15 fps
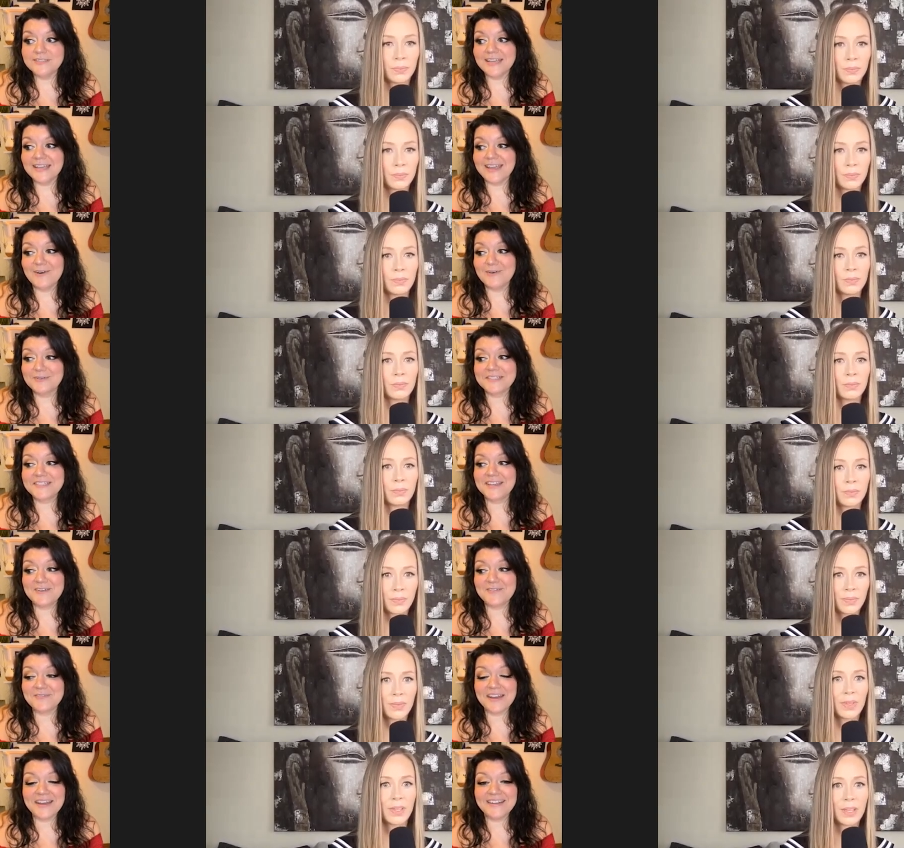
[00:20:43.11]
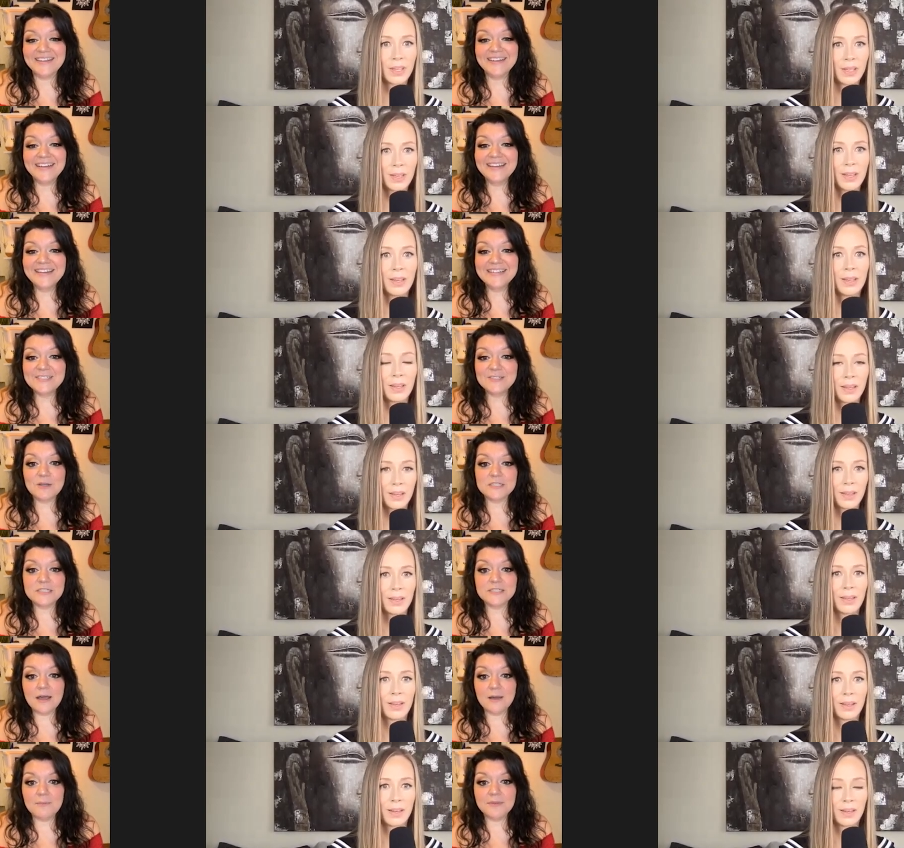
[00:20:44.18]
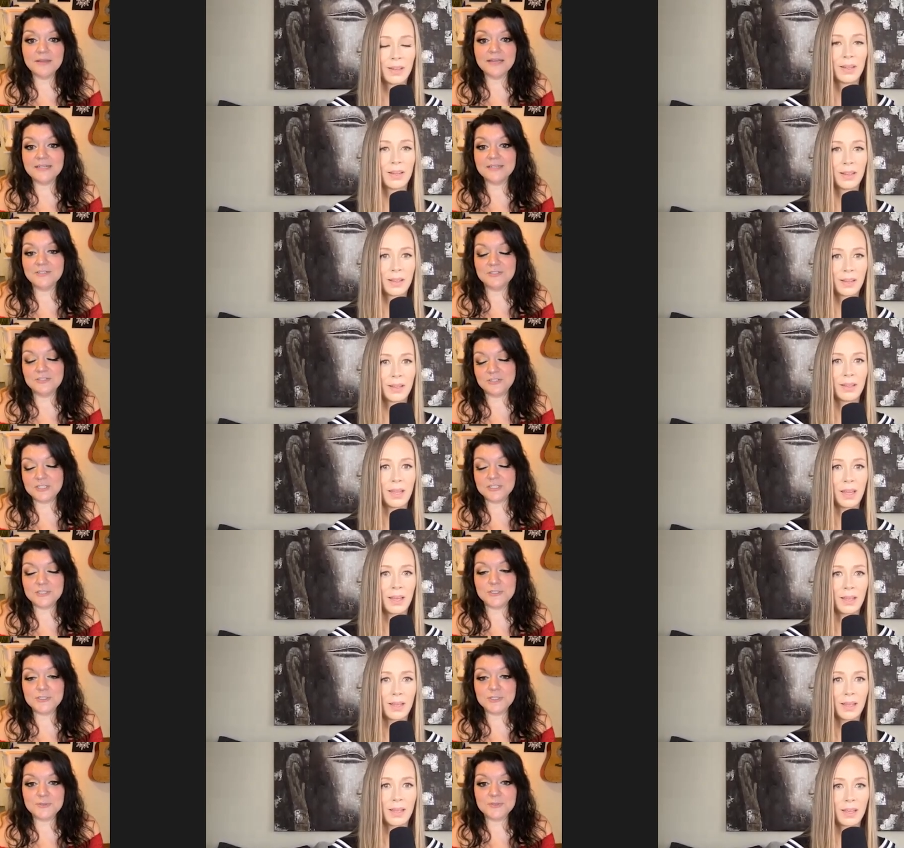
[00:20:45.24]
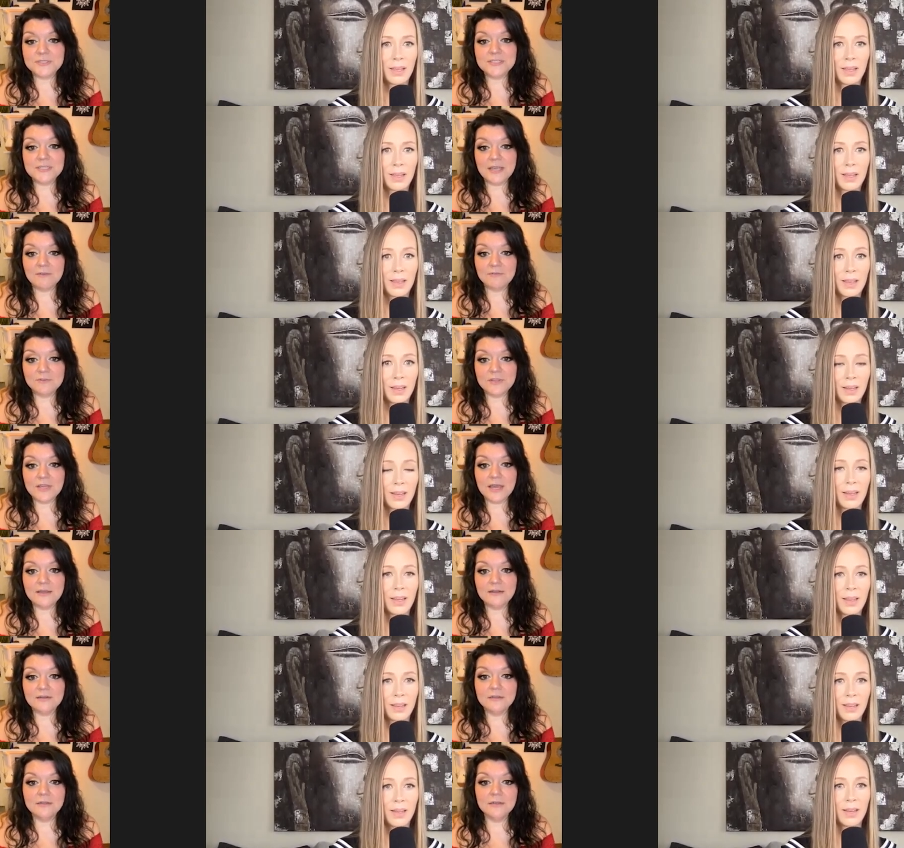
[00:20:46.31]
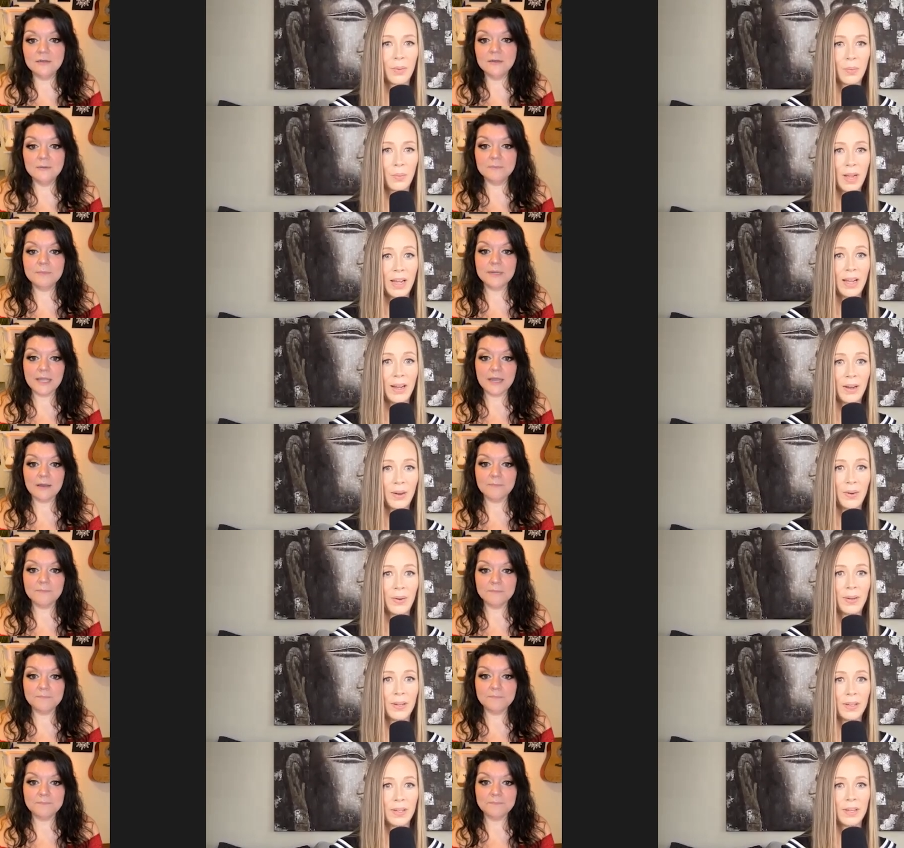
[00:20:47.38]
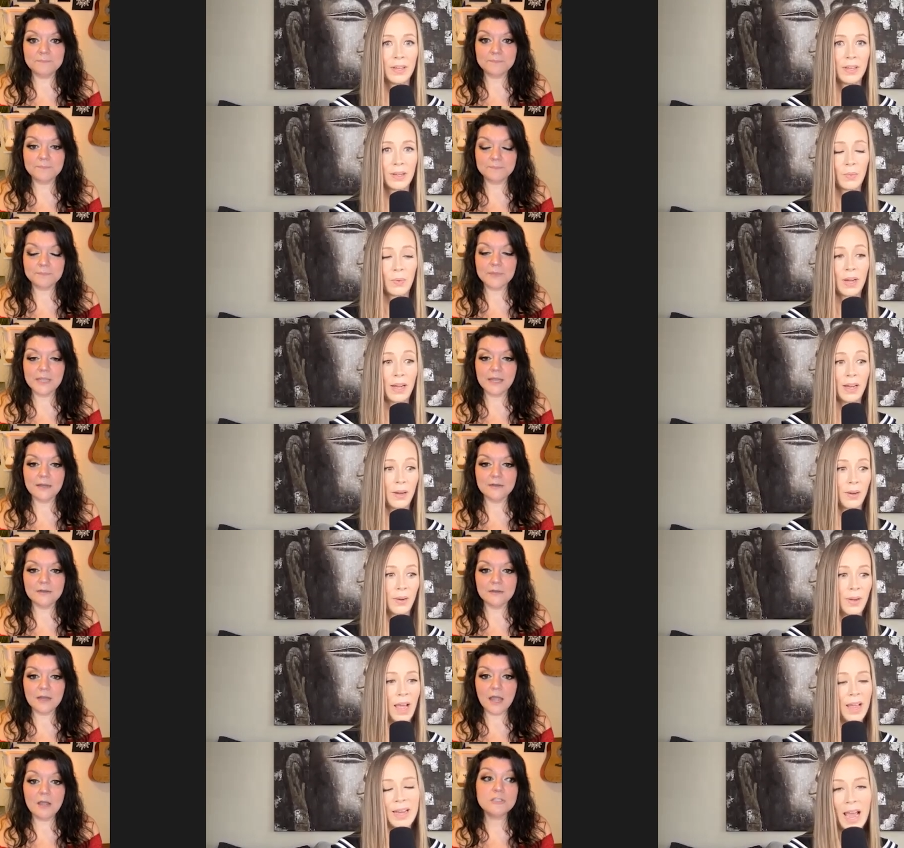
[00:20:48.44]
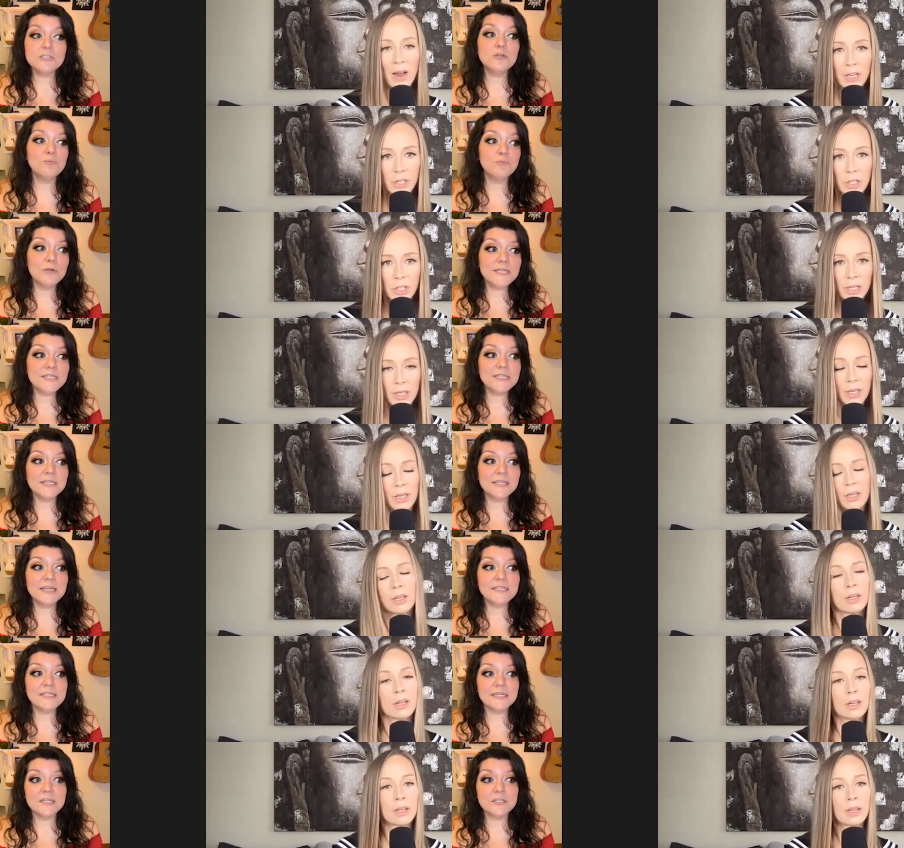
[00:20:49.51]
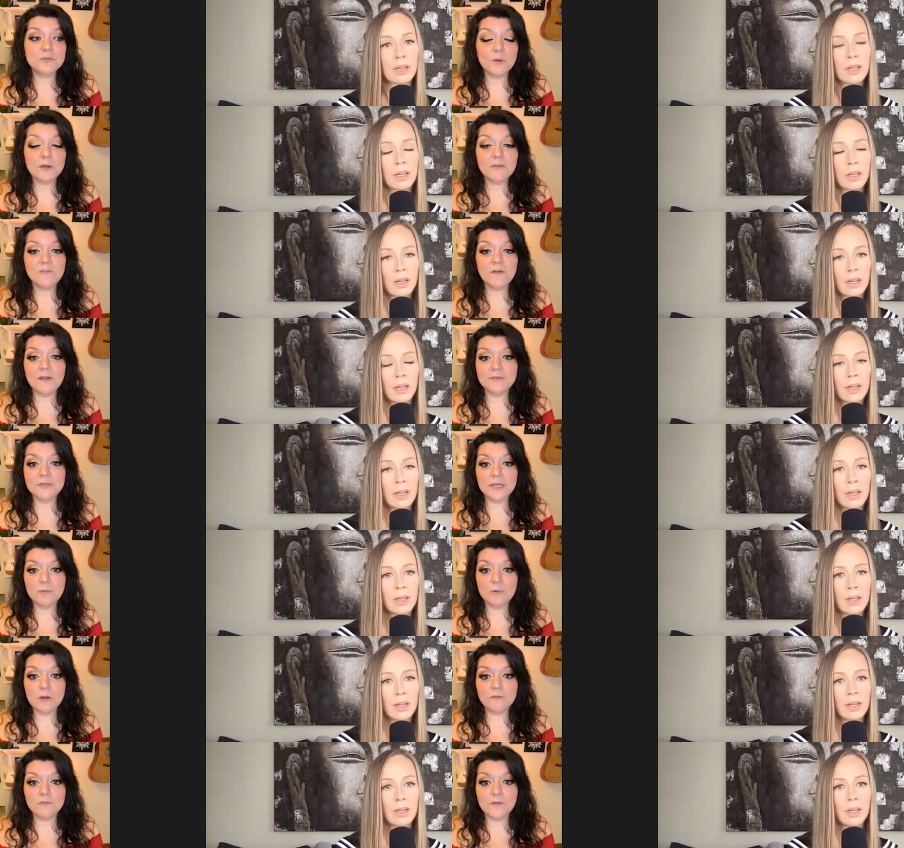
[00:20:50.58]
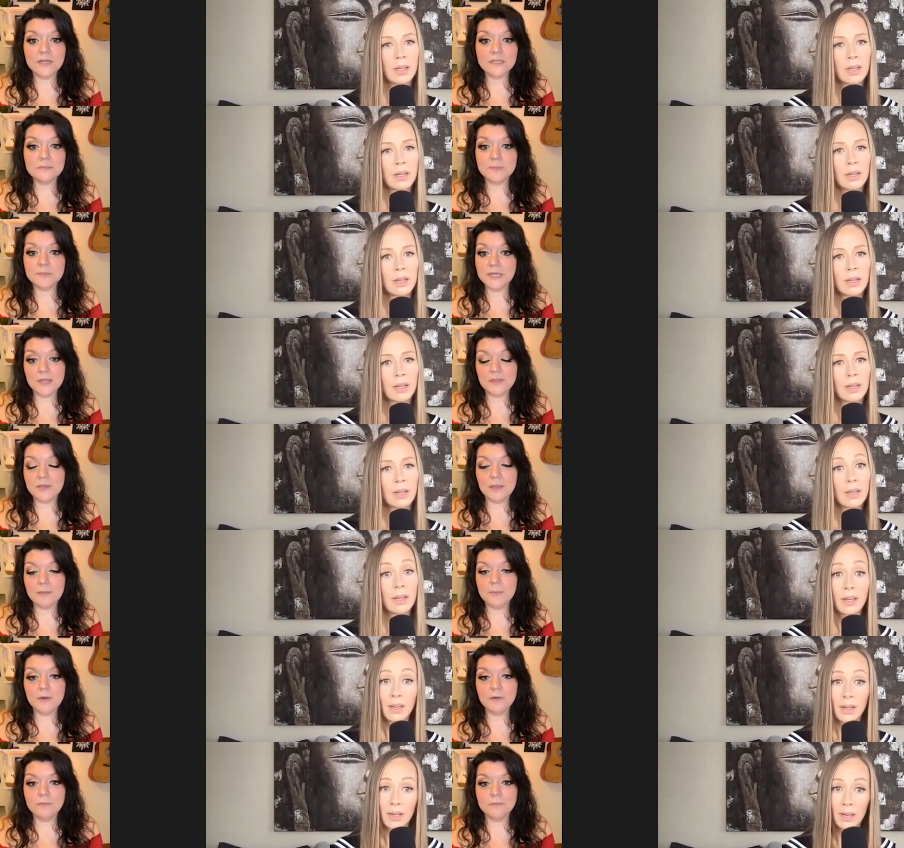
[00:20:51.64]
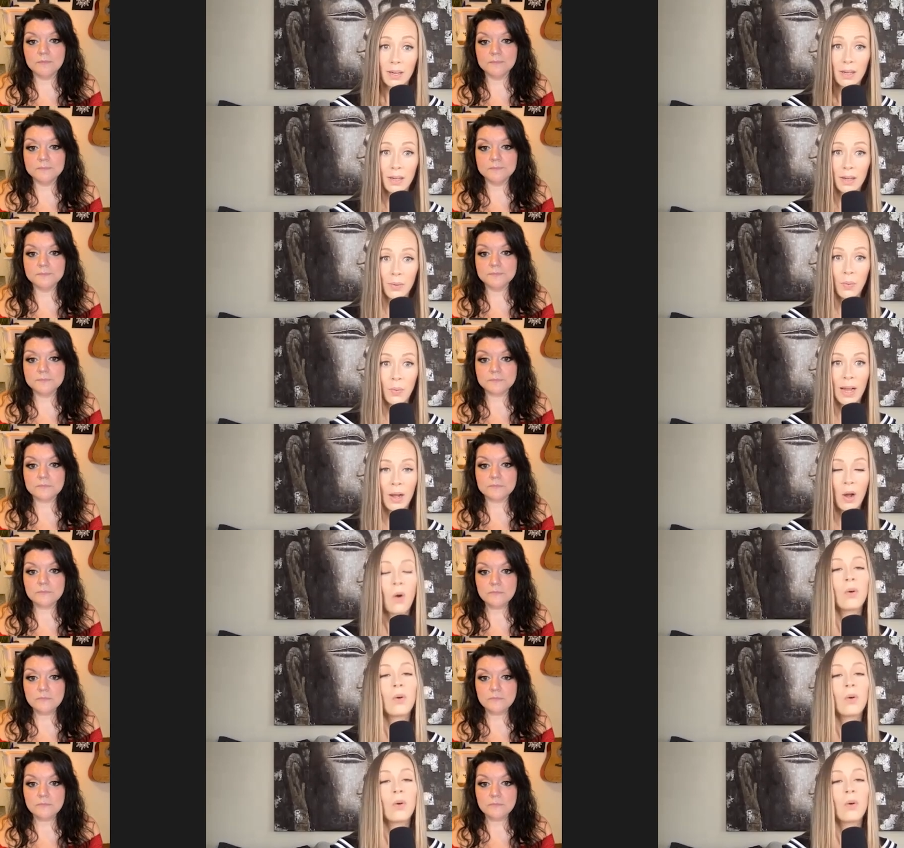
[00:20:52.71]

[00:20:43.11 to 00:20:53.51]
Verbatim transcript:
Speaker 1: like I was terrified. So I stopped and just yeah. juiced after that.
Speaker 2: Wow. But yeah. Wow. Yeah. I also did-
Speaker 1: recently did a 25 day water fast, but nothing came out.
Speaker 2: Wow.